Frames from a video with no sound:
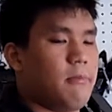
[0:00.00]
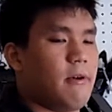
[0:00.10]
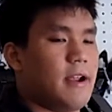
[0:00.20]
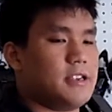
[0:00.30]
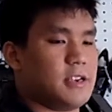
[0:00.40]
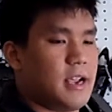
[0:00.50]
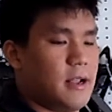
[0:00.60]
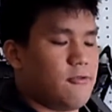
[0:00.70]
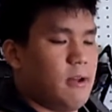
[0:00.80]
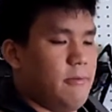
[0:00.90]
plan to
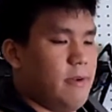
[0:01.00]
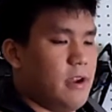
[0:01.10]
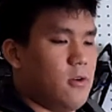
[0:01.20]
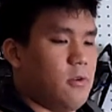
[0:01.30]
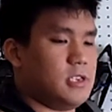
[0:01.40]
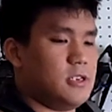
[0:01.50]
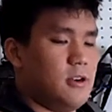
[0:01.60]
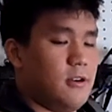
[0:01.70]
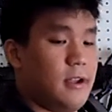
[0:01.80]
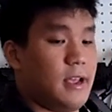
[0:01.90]
get a drop leg
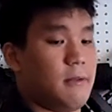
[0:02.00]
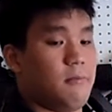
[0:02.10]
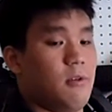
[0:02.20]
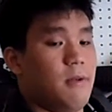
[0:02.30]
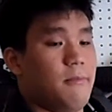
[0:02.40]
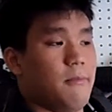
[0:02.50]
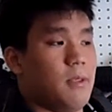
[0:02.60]
hoister and put